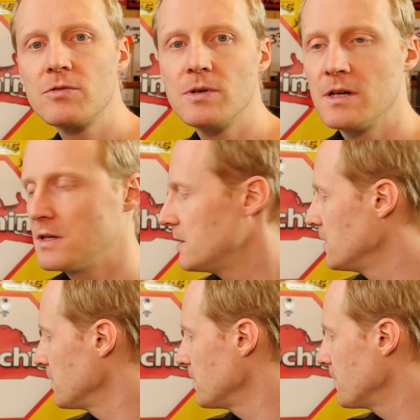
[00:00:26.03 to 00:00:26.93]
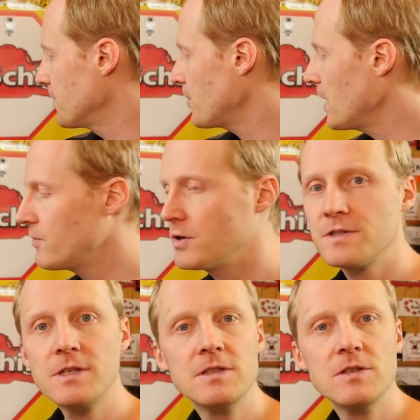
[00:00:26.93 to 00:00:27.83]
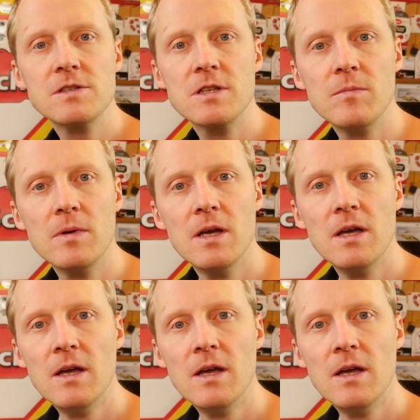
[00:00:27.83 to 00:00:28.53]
to a TRIversity system,